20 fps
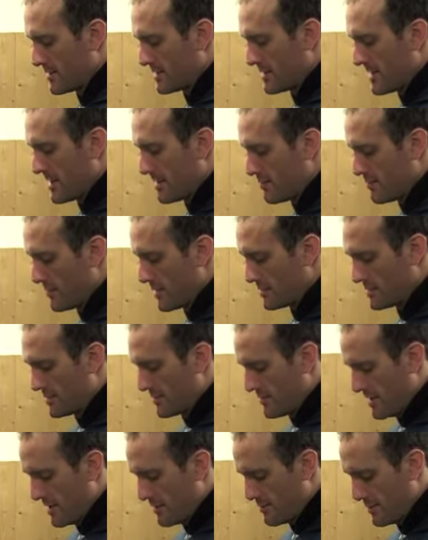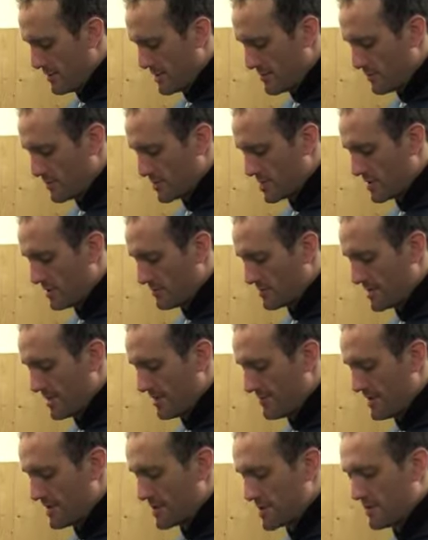the Yamamoto neoprene, which comes out of
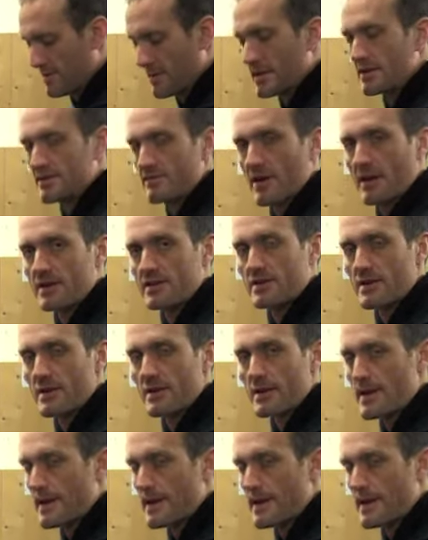their Japanese factory.